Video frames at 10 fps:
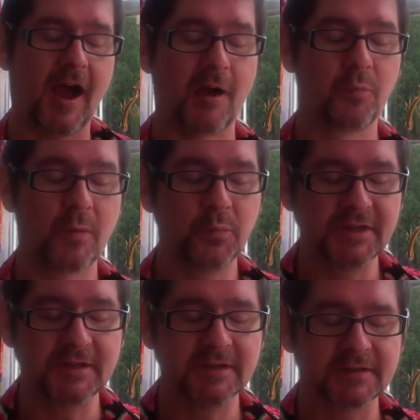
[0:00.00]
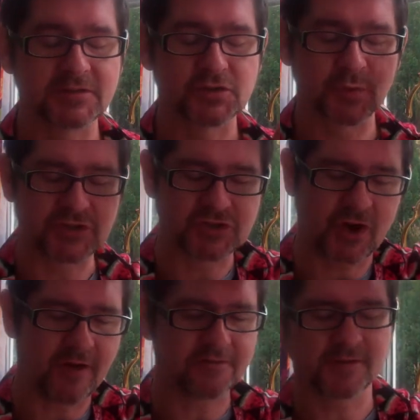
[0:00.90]
And when we switch
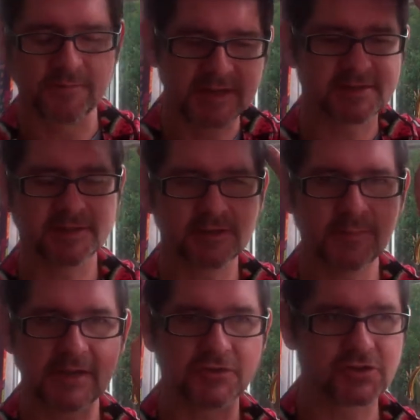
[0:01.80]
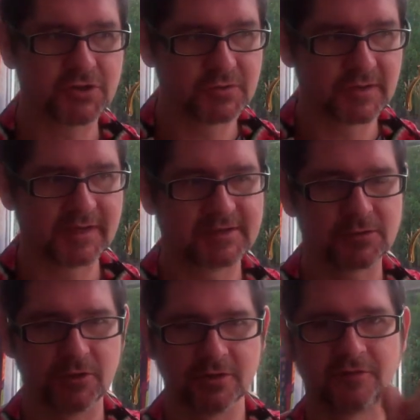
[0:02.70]
off from this a little bit and tune into
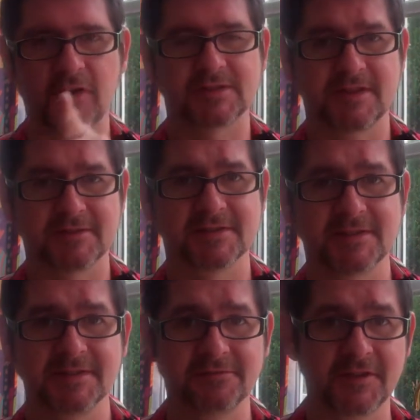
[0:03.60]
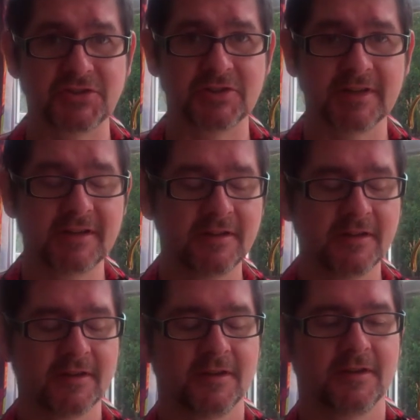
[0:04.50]
all of our senses individually,
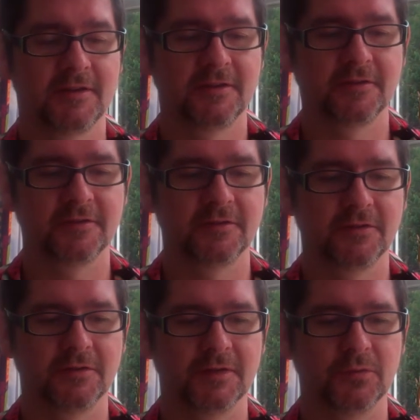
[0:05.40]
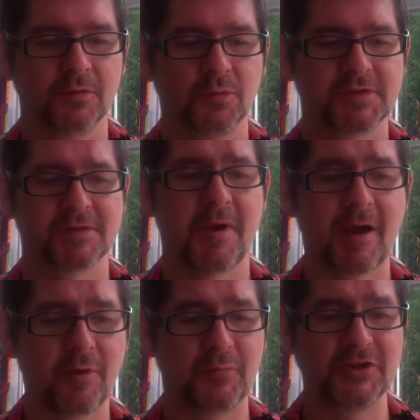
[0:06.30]
we
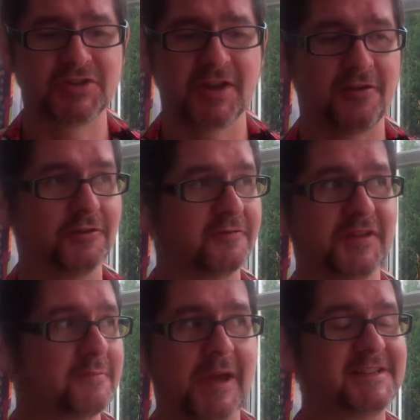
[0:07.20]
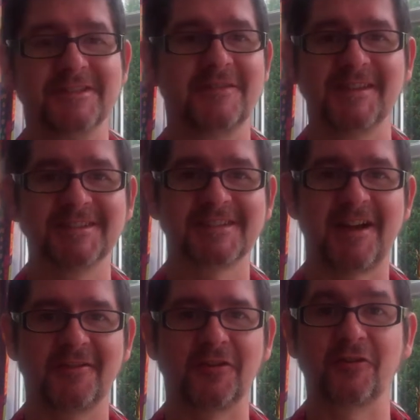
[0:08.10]
somehow appreciate all of the amazing things that
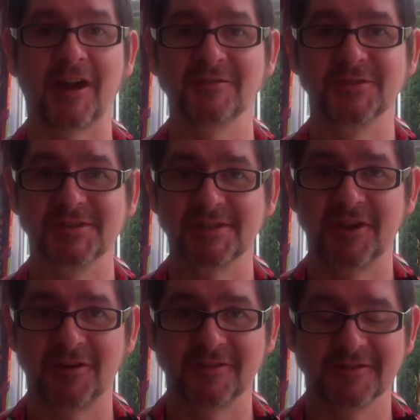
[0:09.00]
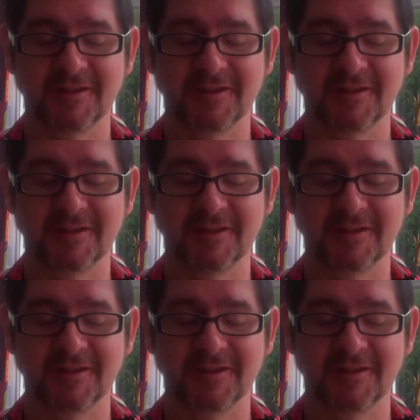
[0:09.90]
are around us a lot